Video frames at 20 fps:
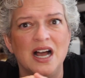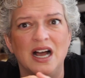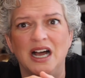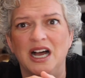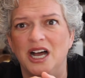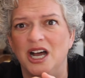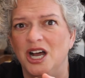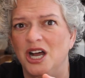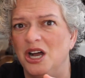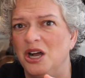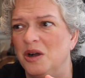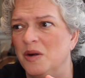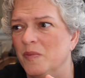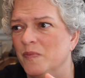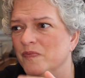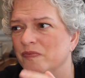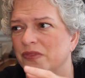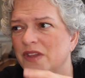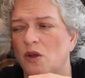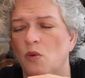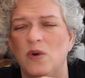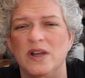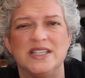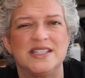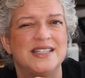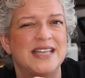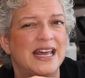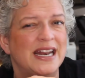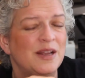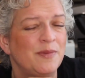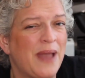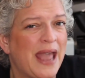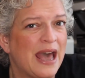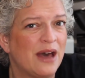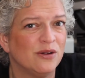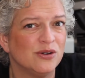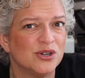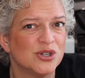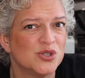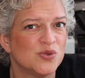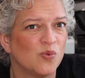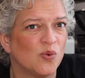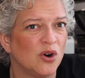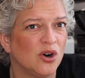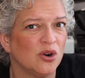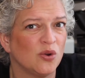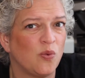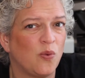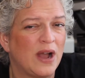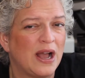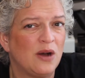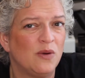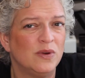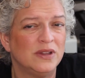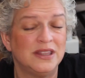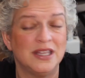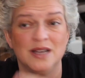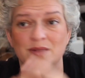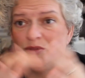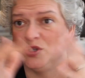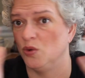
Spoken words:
What setting powders work well with them?